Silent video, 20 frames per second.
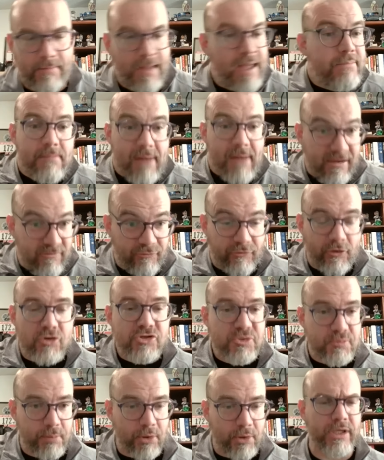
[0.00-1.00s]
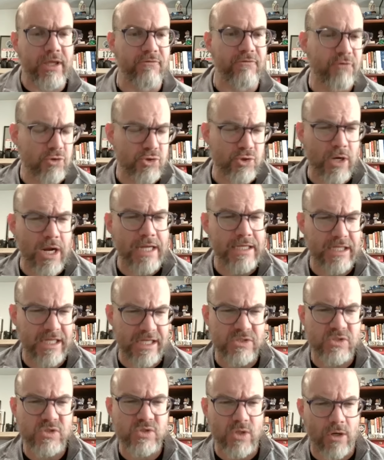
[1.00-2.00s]
maybe my first book, if you're trying to
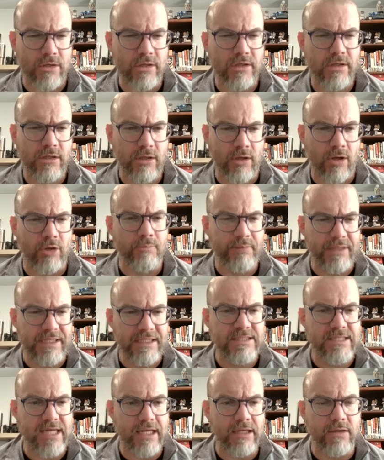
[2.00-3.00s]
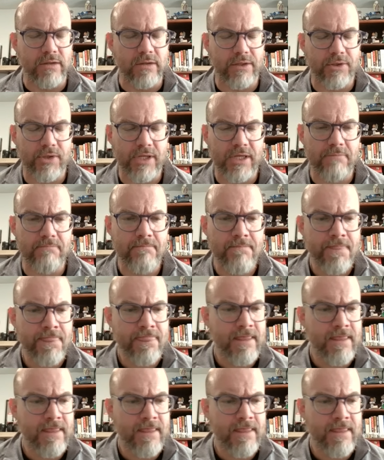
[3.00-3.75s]
get started, called mm-hmm. Be Data Literate.